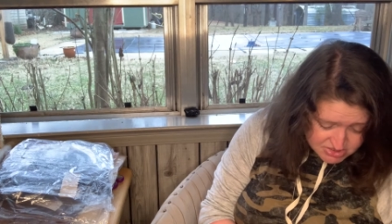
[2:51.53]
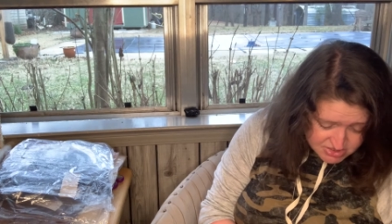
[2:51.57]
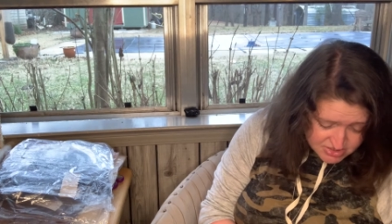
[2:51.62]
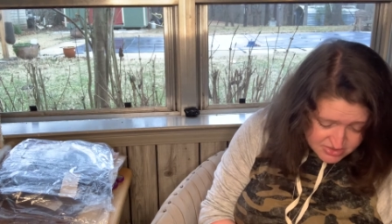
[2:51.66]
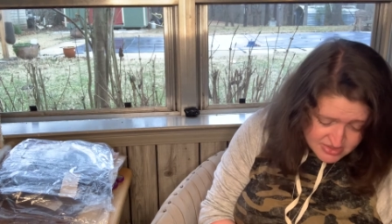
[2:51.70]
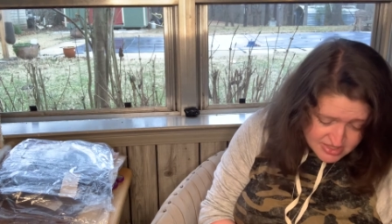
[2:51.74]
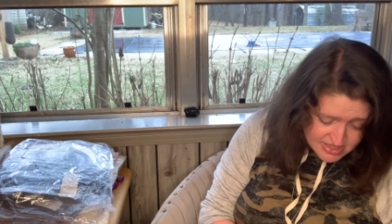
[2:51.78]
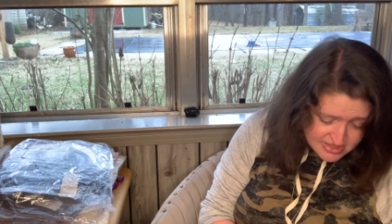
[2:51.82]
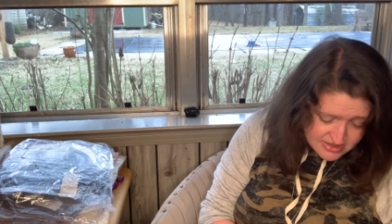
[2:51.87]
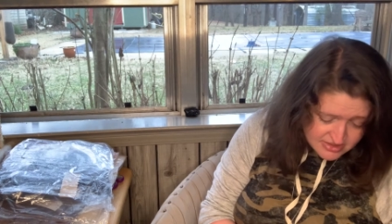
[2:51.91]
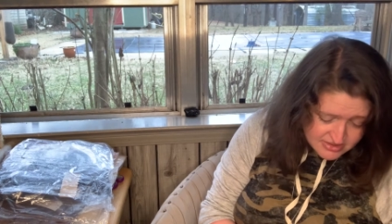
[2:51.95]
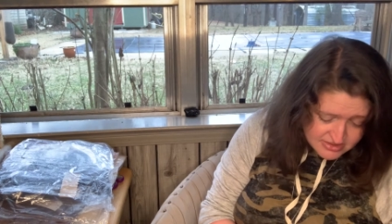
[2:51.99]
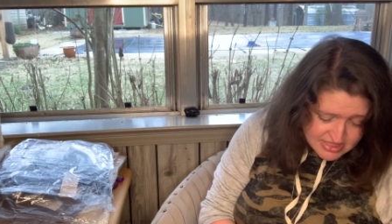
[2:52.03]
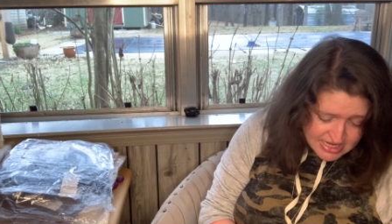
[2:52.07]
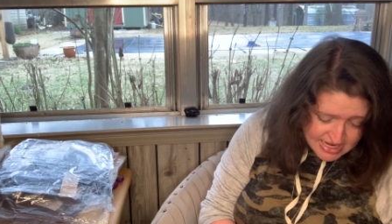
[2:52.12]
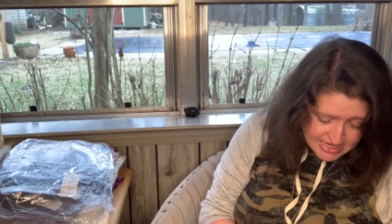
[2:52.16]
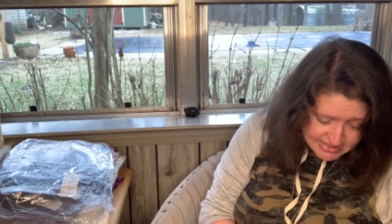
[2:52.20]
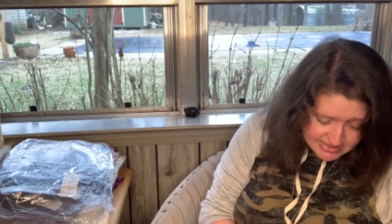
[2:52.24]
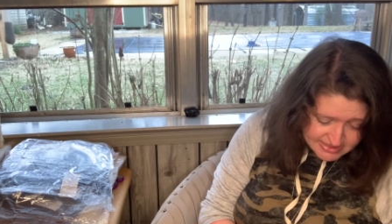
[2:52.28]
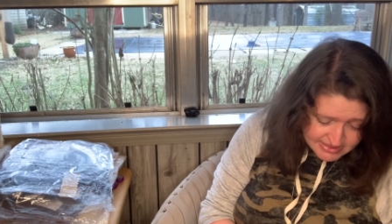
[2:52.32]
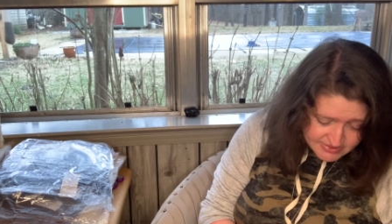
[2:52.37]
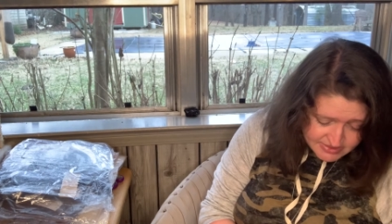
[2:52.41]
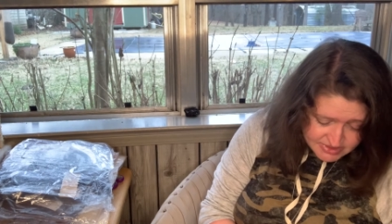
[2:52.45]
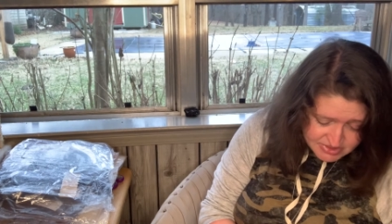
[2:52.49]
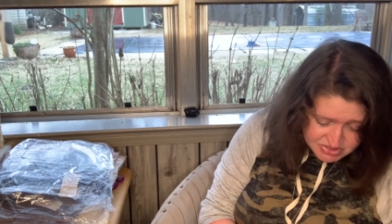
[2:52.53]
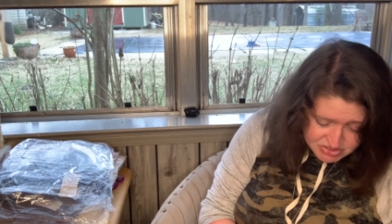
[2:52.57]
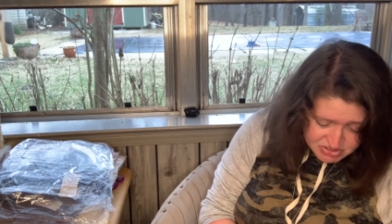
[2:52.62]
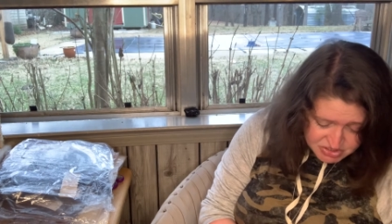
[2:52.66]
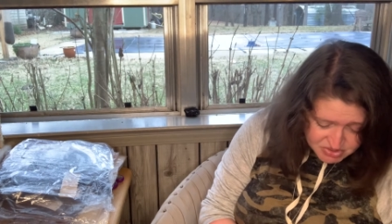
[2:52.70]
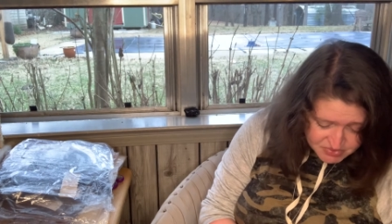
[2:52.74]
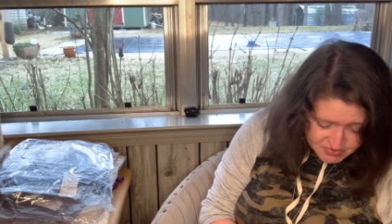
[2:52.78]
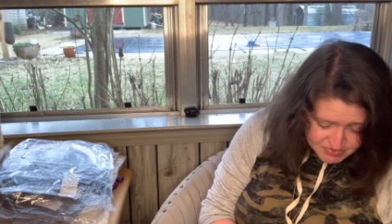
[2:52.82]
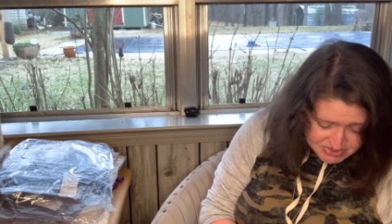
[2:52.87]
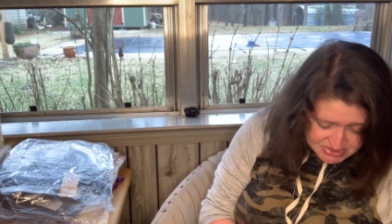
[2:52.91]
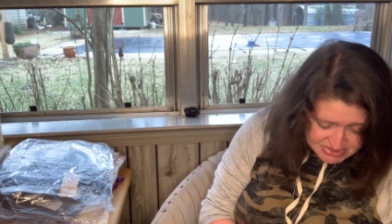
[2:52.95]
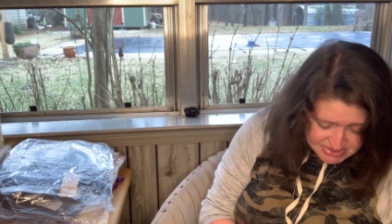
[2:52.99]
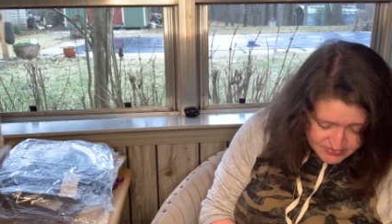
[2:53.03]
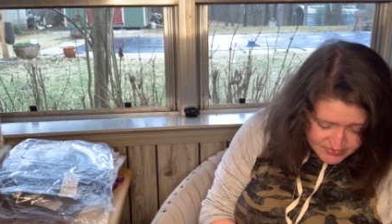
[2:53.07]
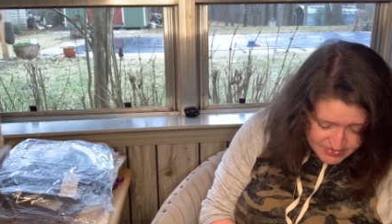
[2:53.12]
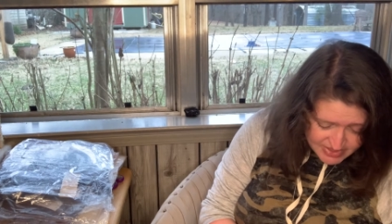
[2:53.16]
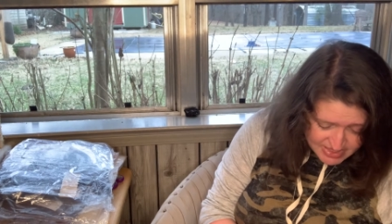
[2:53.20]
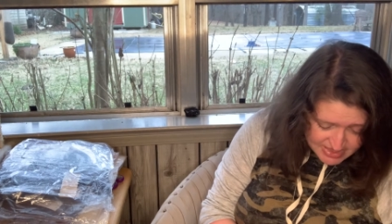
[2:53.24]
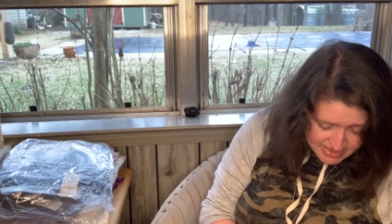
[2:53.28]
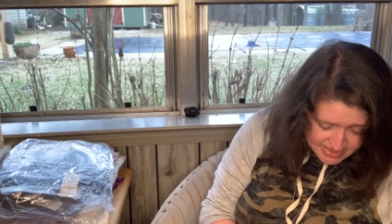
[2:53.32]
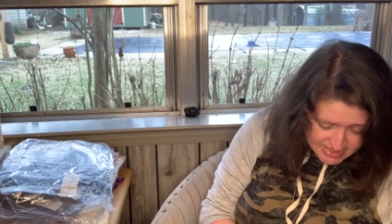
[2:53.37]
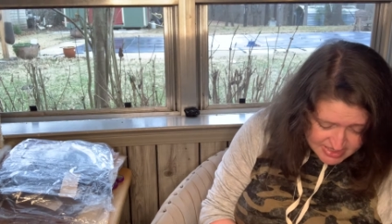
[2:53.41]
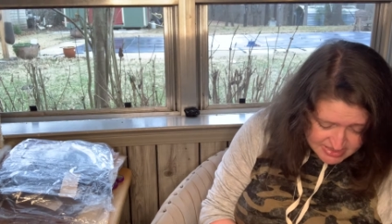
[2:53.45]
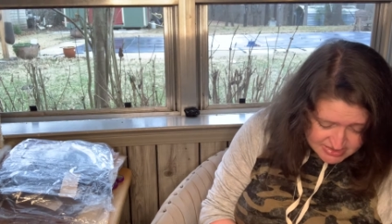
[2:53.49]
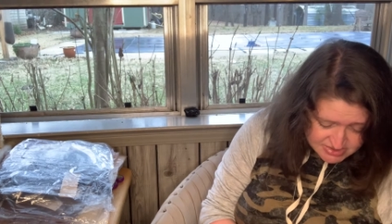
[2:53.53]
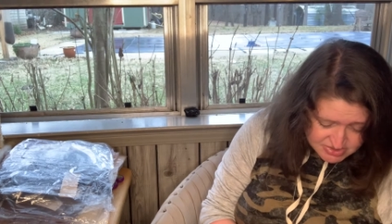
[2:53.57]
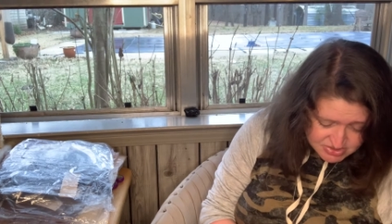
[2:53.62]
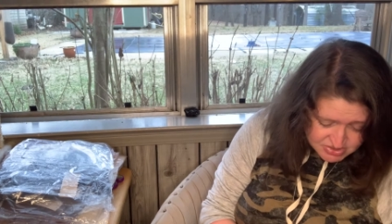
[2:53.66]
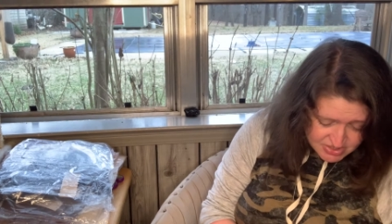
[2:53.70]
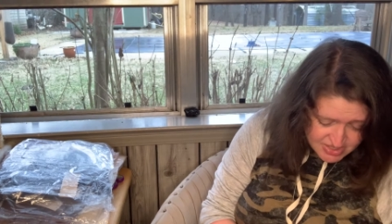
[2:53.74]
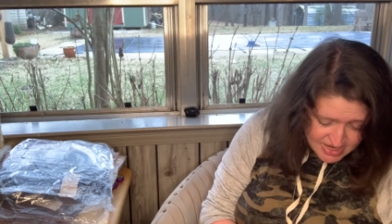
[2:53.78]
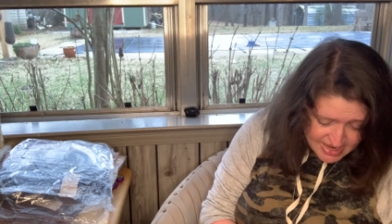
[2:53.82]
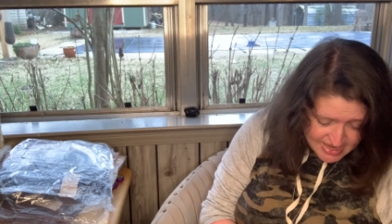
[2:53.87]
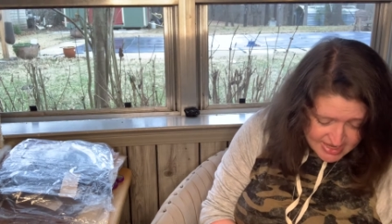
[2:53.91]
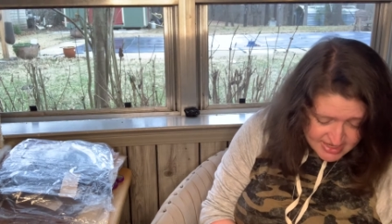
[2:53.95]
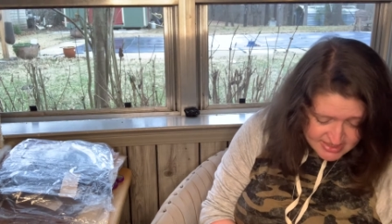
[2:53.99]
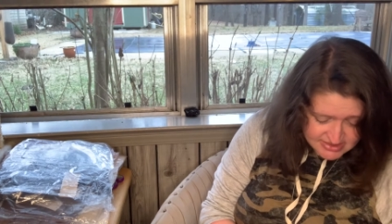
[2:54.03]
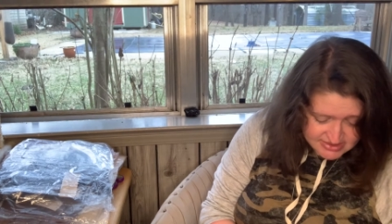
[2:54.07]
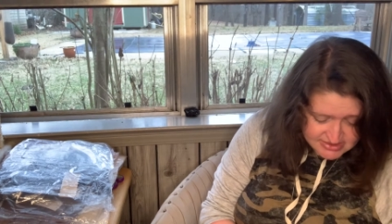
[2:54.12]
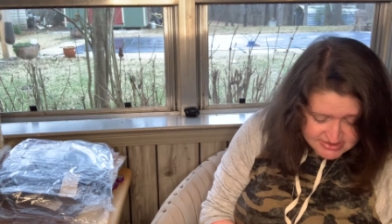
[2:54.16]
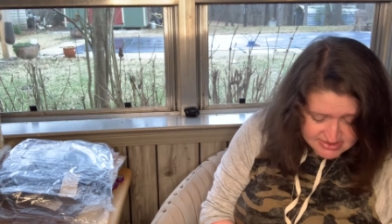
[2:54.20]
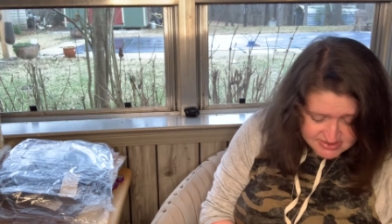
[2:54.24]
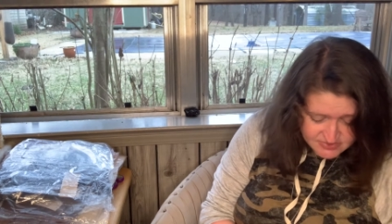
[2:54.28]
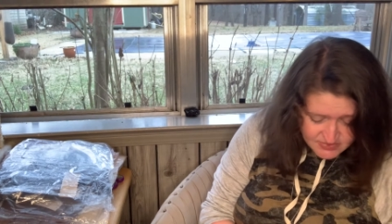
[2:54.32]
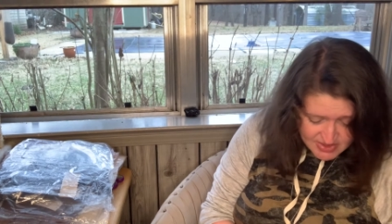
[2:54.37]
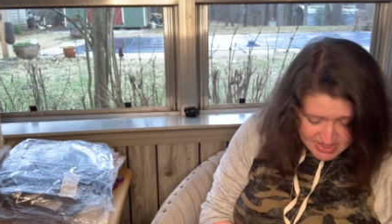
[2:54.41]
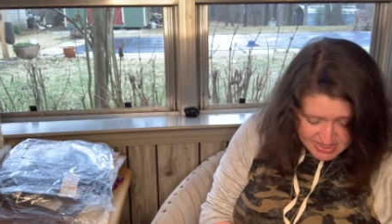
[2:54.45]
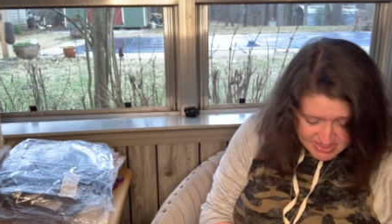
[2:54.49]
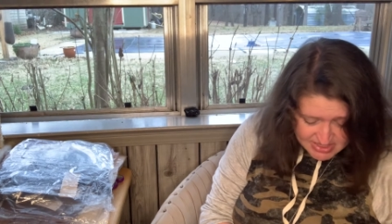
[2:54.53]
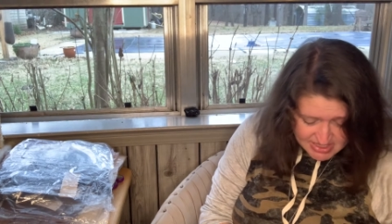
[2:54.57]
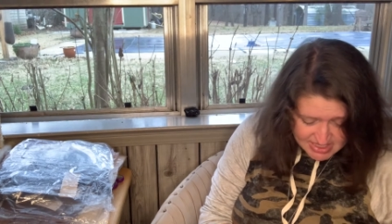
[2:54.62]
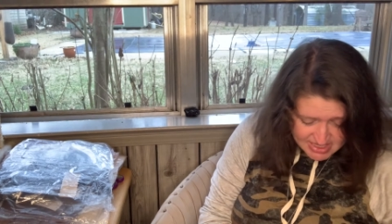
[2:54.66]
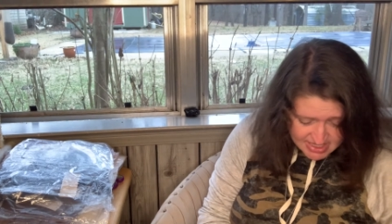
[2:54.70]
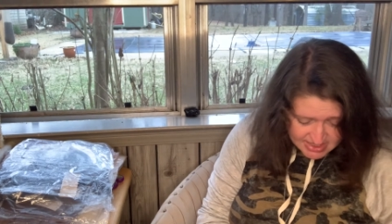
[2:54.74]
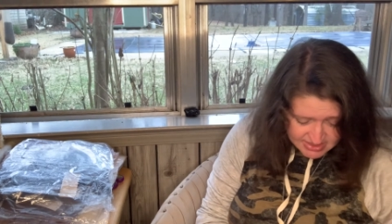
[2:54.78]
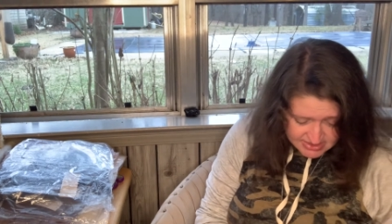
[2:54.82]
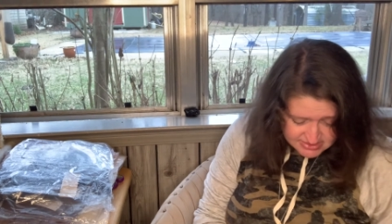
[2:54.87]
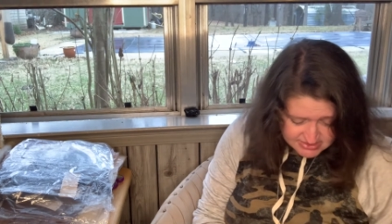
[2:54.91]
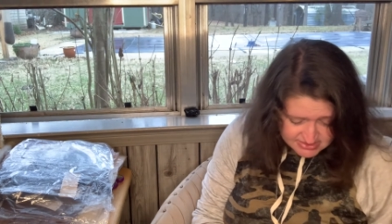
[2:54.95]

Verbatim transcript: Okay, they're 92% polyester, 8 spandex.